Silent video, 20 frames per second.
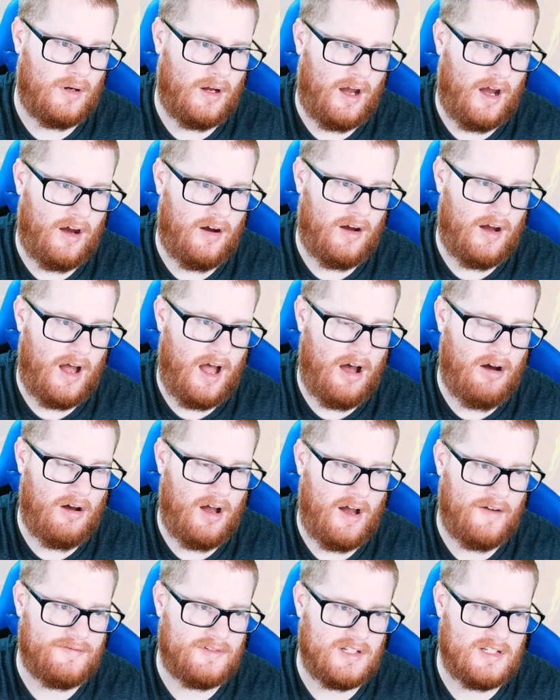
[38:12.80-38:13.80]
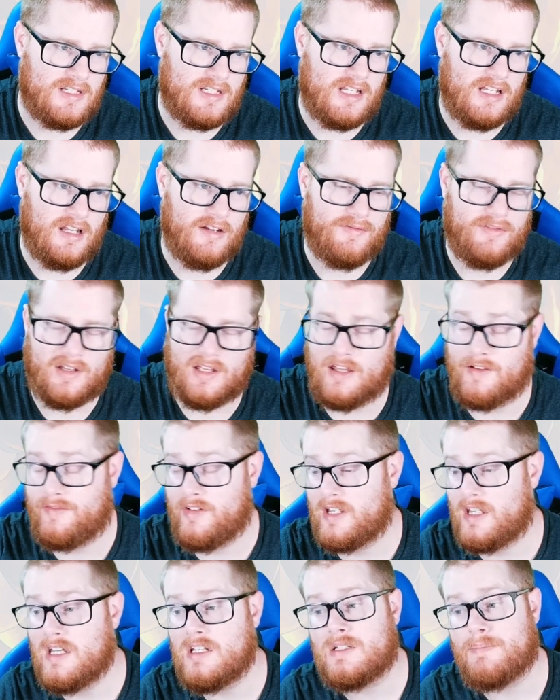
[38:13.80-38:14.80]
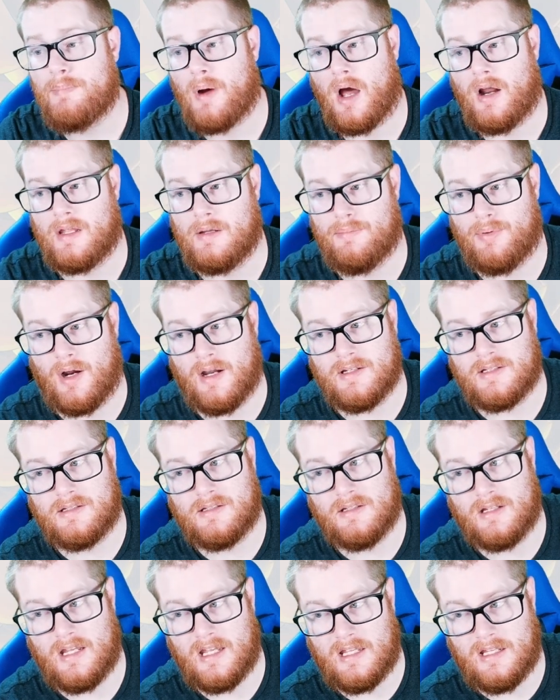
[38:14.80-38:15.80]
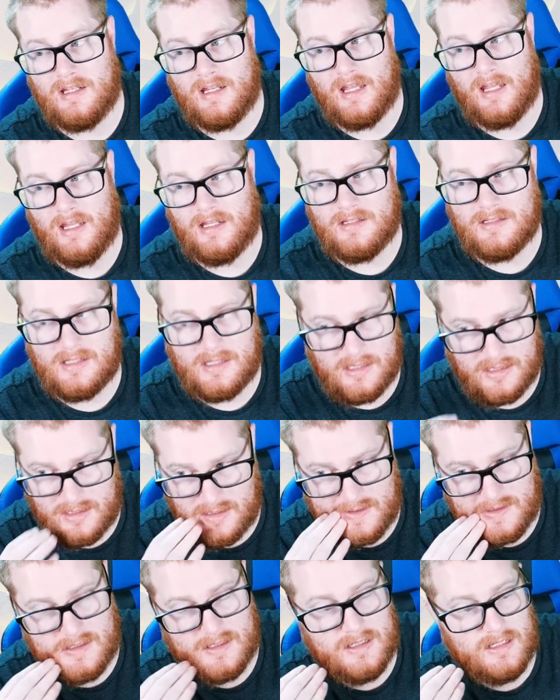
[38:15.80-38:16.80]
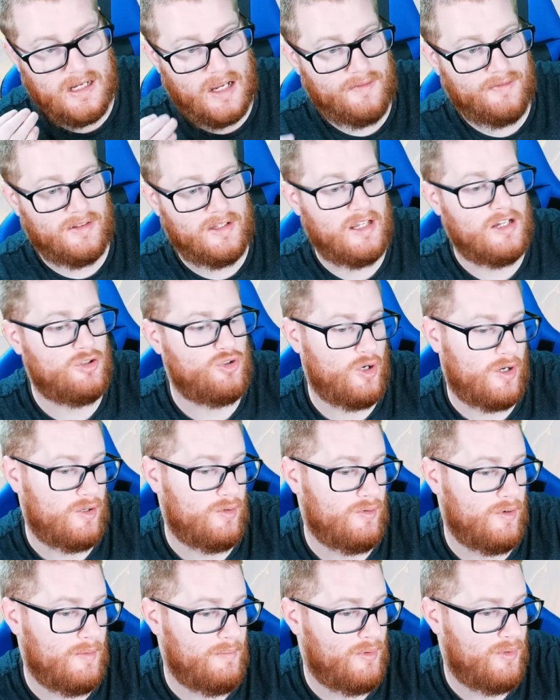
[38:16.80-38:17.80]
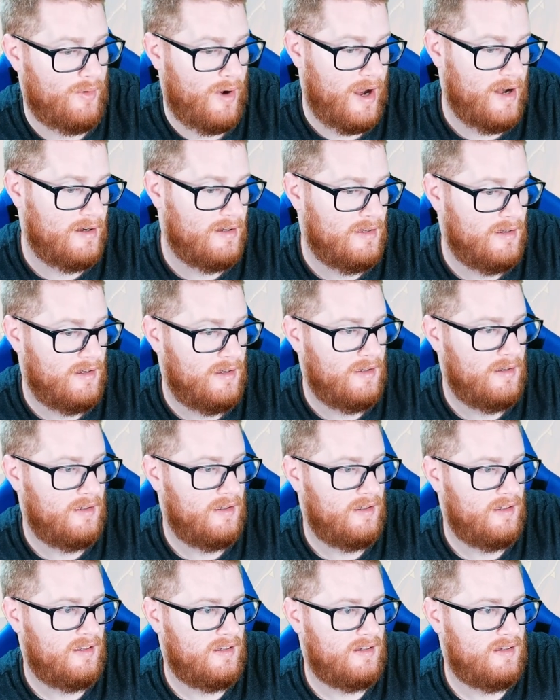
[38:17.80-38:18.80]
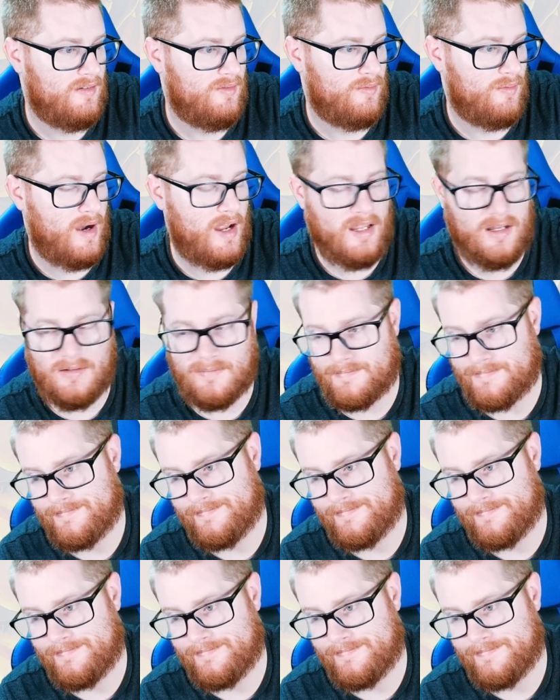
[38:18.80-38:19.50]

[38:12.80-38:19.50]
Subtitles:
I'll have to see if it gets body press. It's definitely a Trick Room threat, right?